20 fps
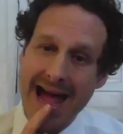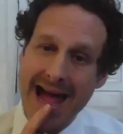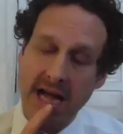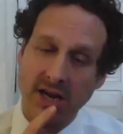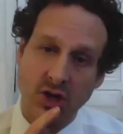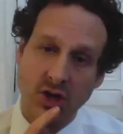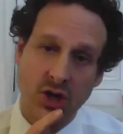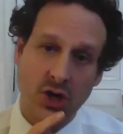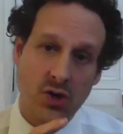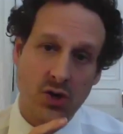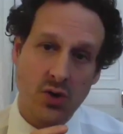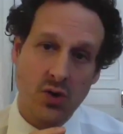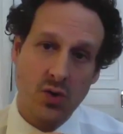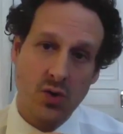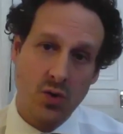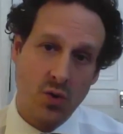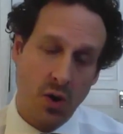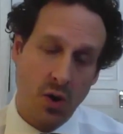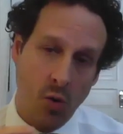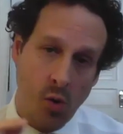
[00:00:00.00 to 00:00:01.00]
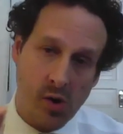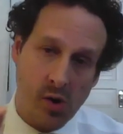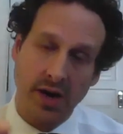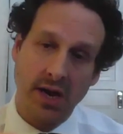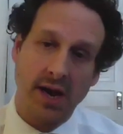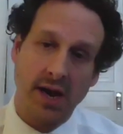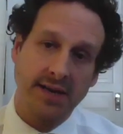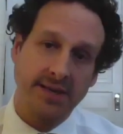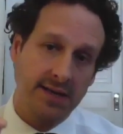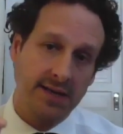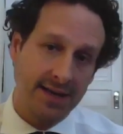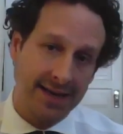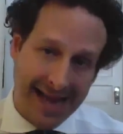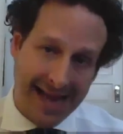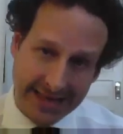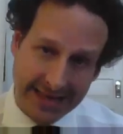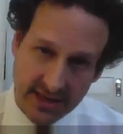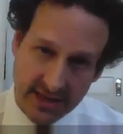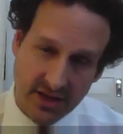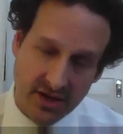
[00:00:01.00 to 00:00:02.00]
to organize a
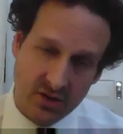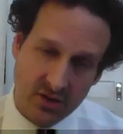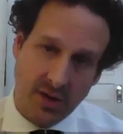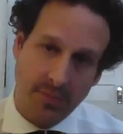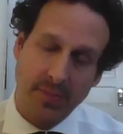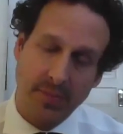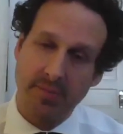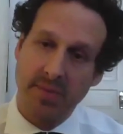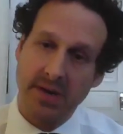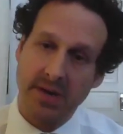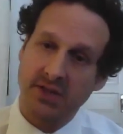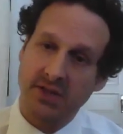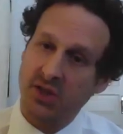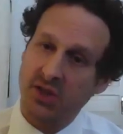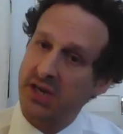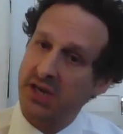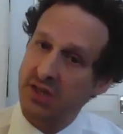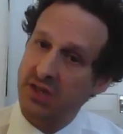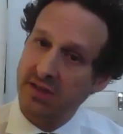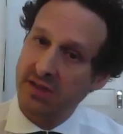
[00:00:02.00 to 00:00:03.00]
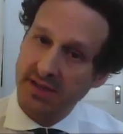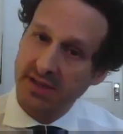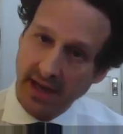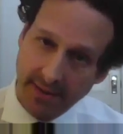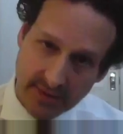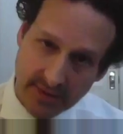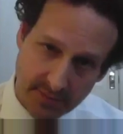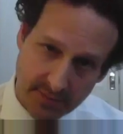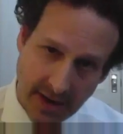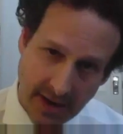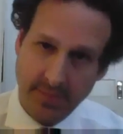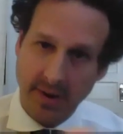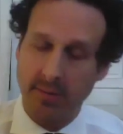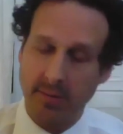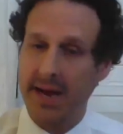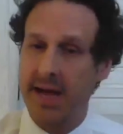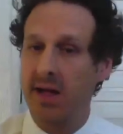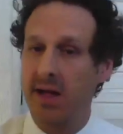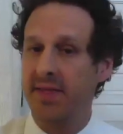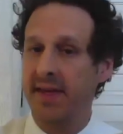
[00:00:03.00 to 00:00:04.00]
letter to the Trump administration signed by public
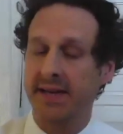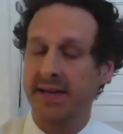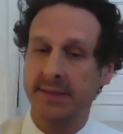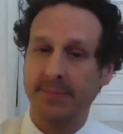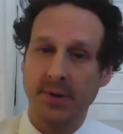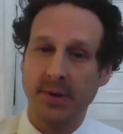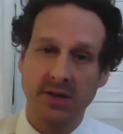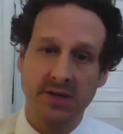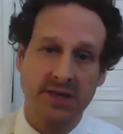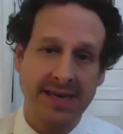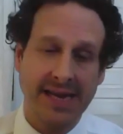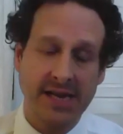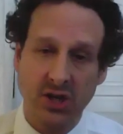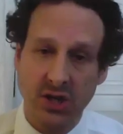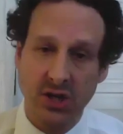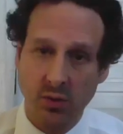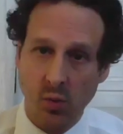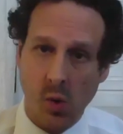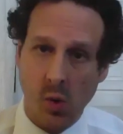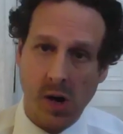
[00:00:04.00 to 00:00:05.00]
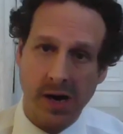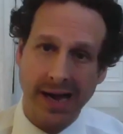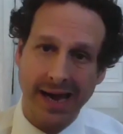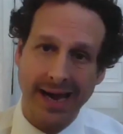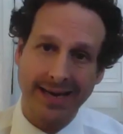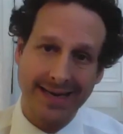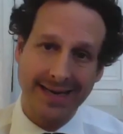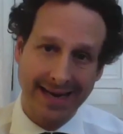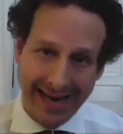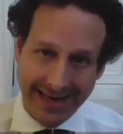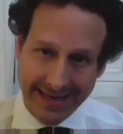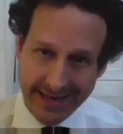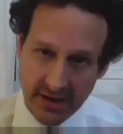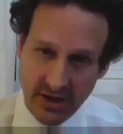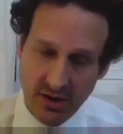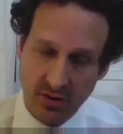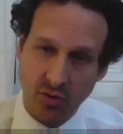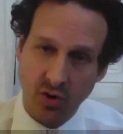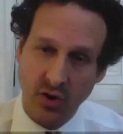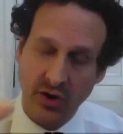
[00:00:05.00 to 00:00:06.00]
health experts nationwide, a letter to
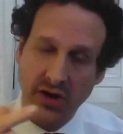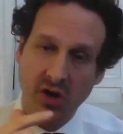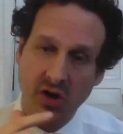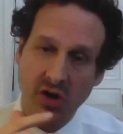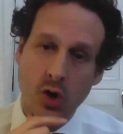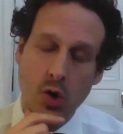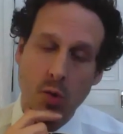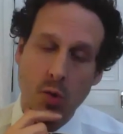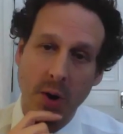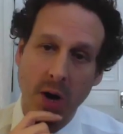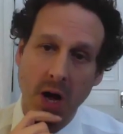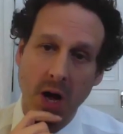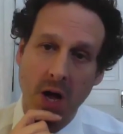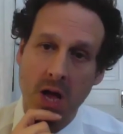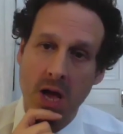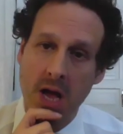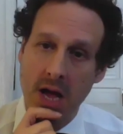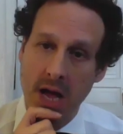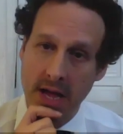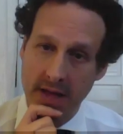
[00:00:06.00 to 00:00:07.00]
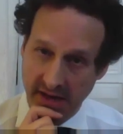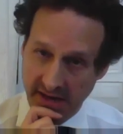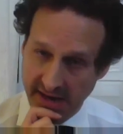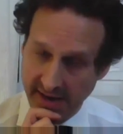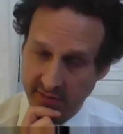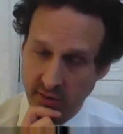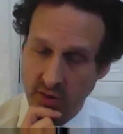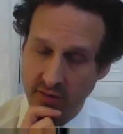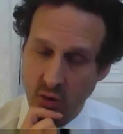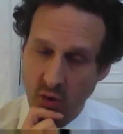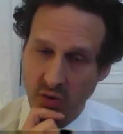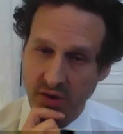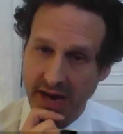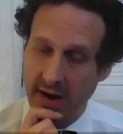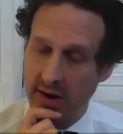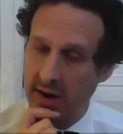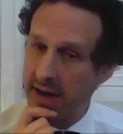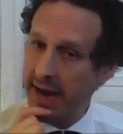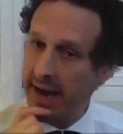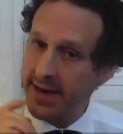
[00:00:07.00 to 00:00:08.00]
Roy Cooper, the governor of North
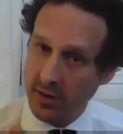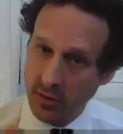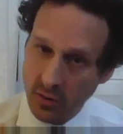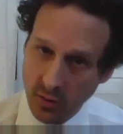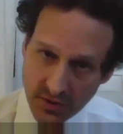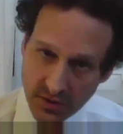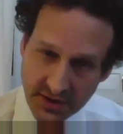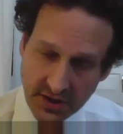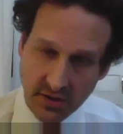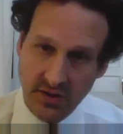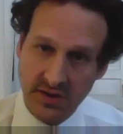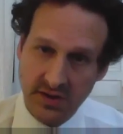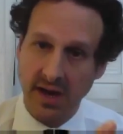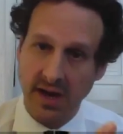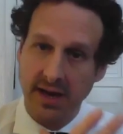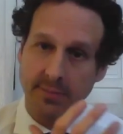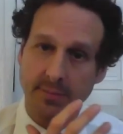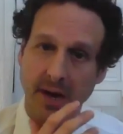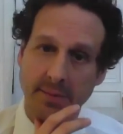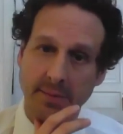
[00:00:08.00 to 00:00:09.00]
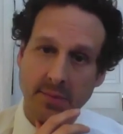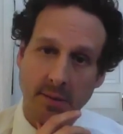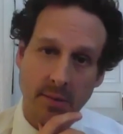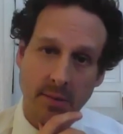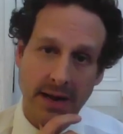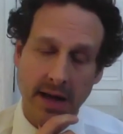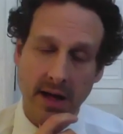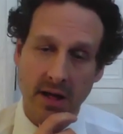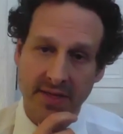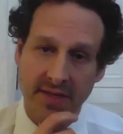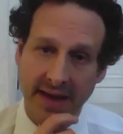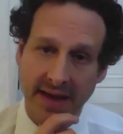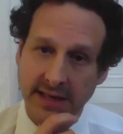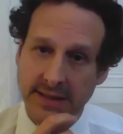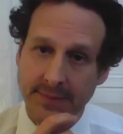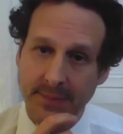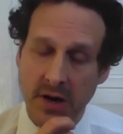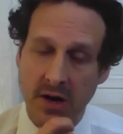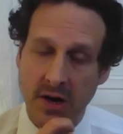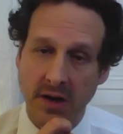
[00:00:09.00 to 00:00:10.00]
Carolina, also signed by public health
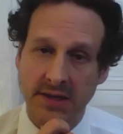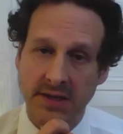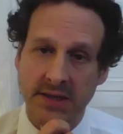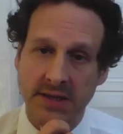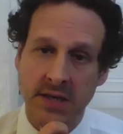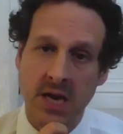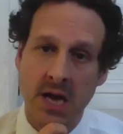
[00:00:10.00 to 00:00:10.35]
experts.